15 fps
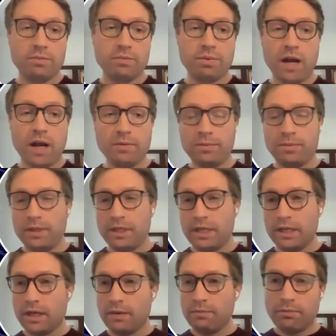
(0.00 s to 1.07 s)
probably
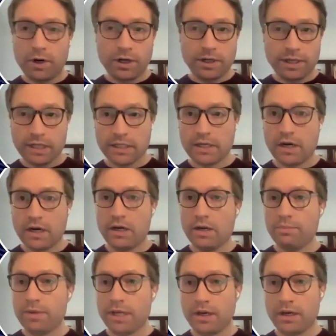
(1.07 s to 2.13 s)
the emerging
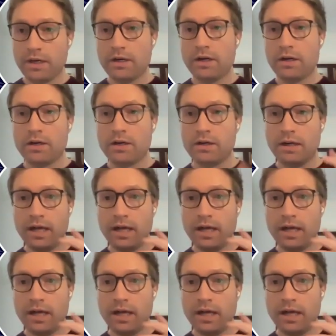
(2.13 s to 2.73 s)
startup here,